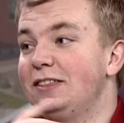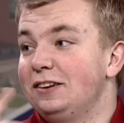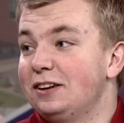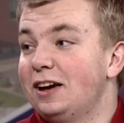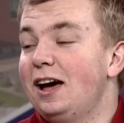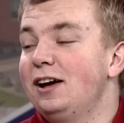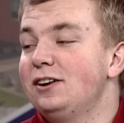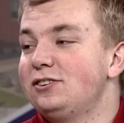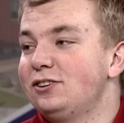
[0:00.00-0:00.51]

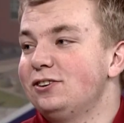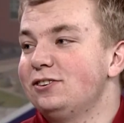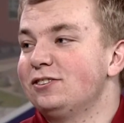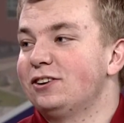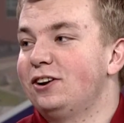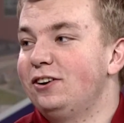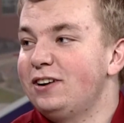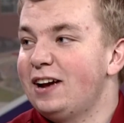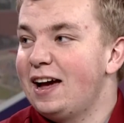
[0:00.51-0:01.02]
Dodgers
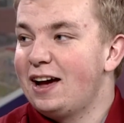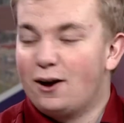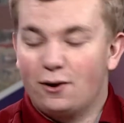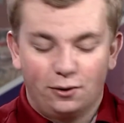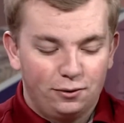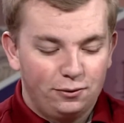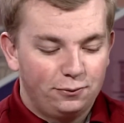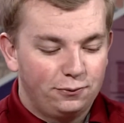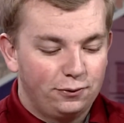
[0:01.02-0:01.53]
are
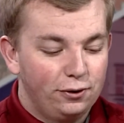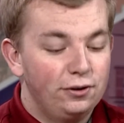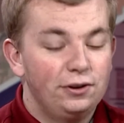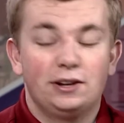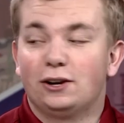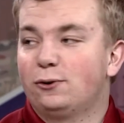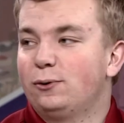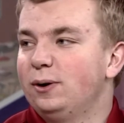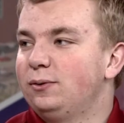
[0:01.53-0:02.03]
now
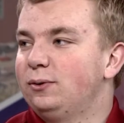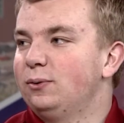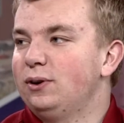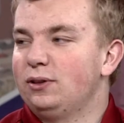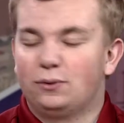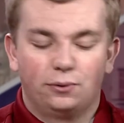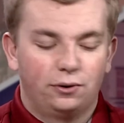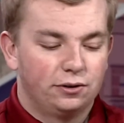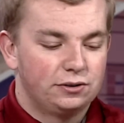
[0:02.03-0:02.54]
fully equipped to
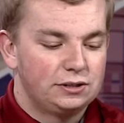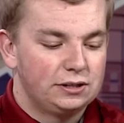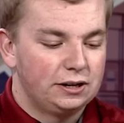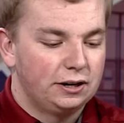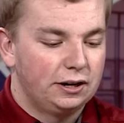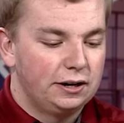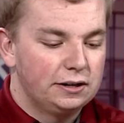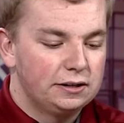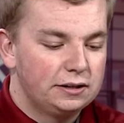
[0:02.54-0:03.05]
win the World
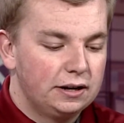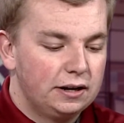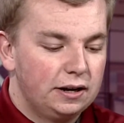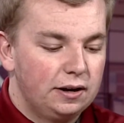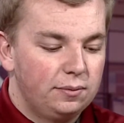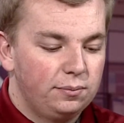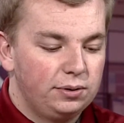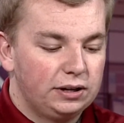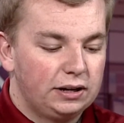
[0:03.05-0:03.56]
Series
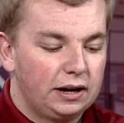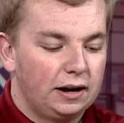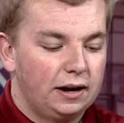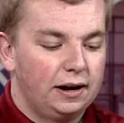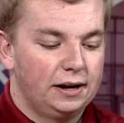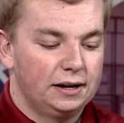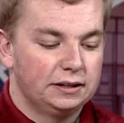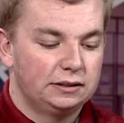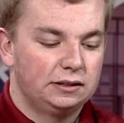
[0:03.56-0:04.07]

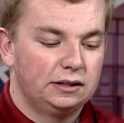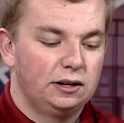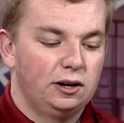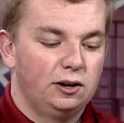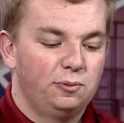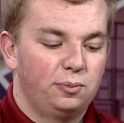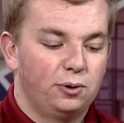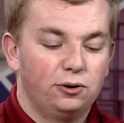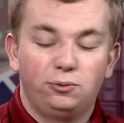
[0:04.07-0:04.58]
because
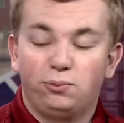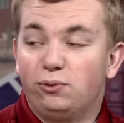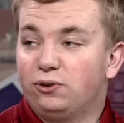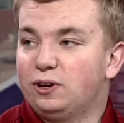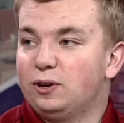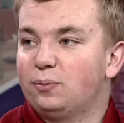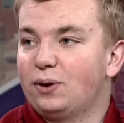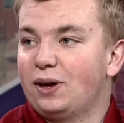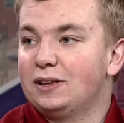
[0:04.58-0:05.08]
both
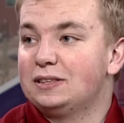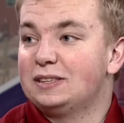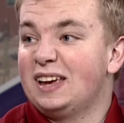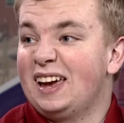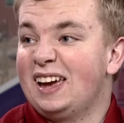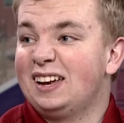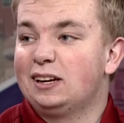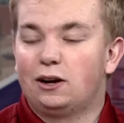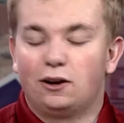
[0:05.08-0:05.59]
Mookie Betts
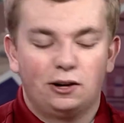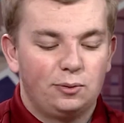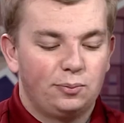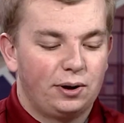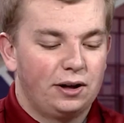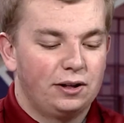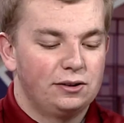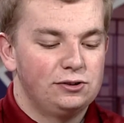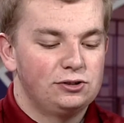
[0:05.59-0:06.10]
and Cody
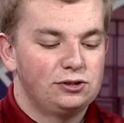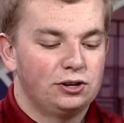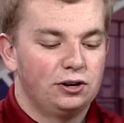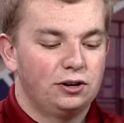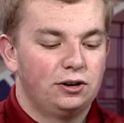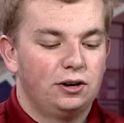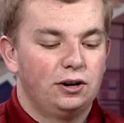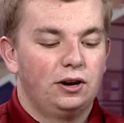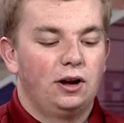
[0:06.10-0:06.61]
Bellinger